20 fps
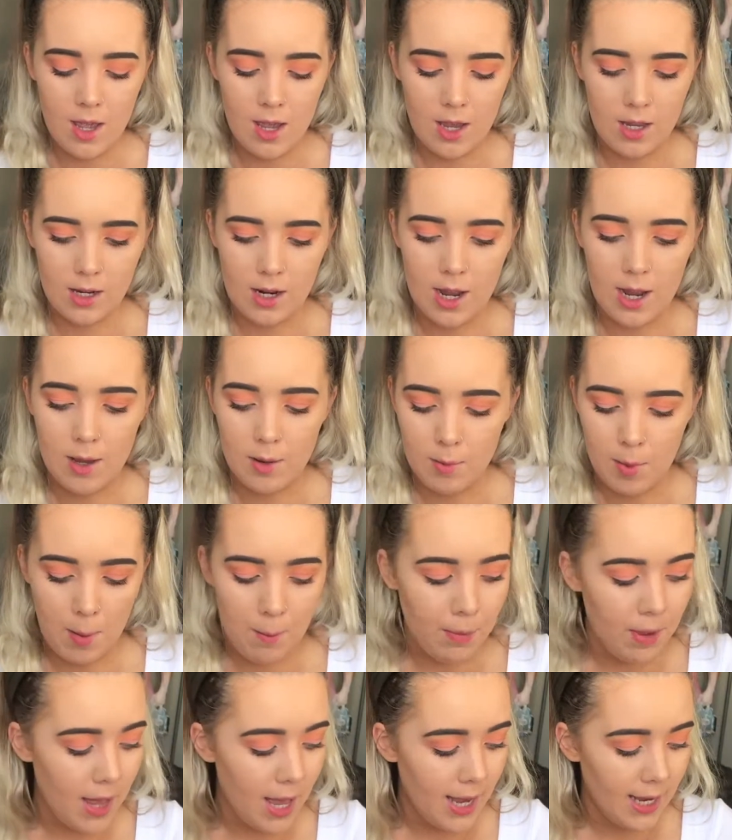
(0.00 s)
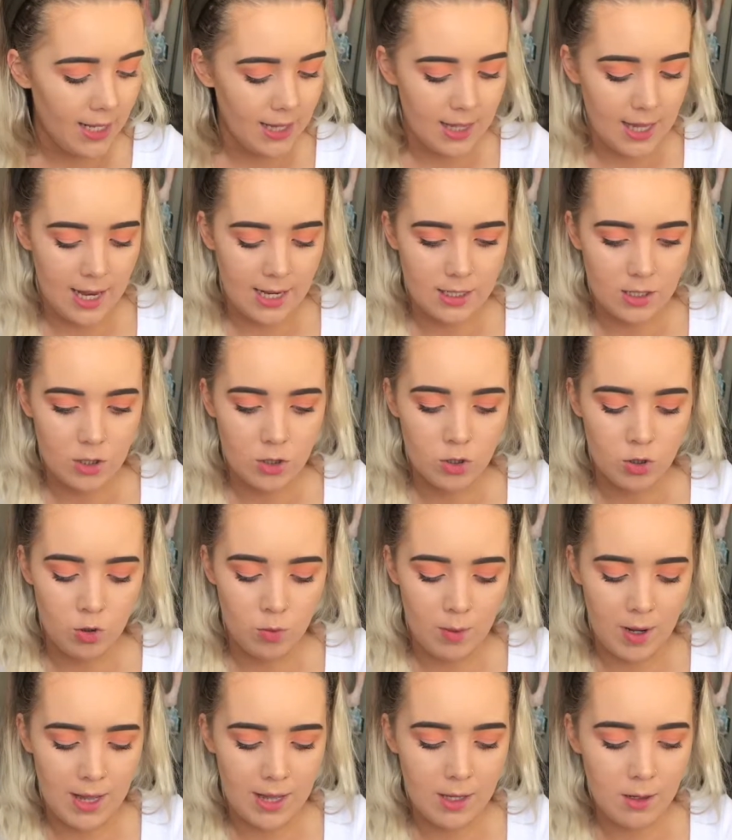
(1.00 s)
and I am applying that to
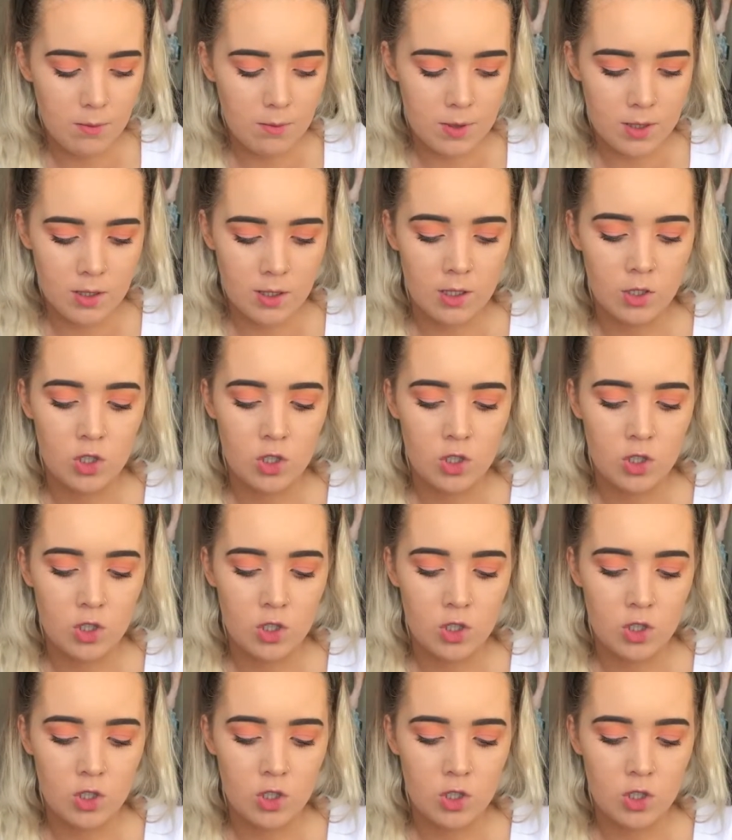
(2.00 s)
my lips